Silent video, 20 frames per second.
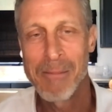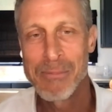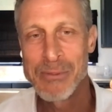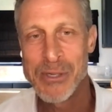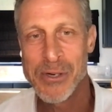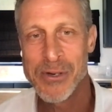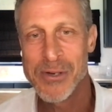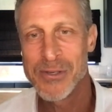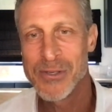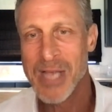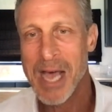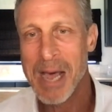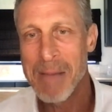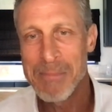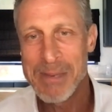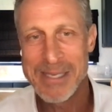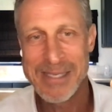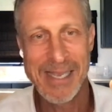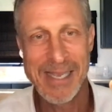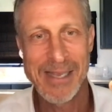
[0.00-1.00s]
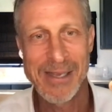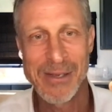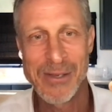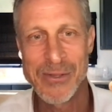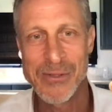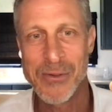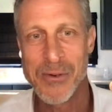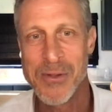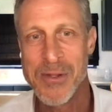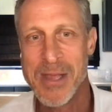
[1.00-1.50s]
helps your zombie
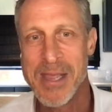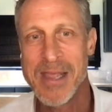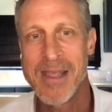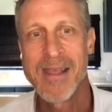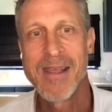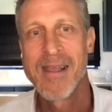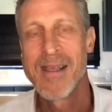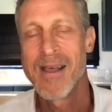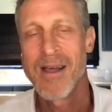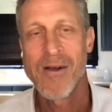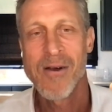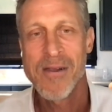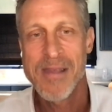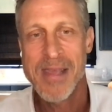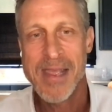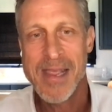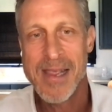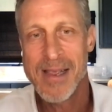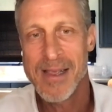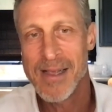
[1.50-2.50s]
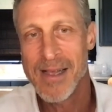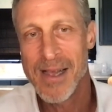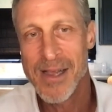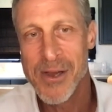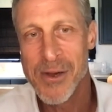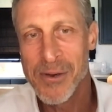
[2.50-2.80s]
cells, or the or the uh,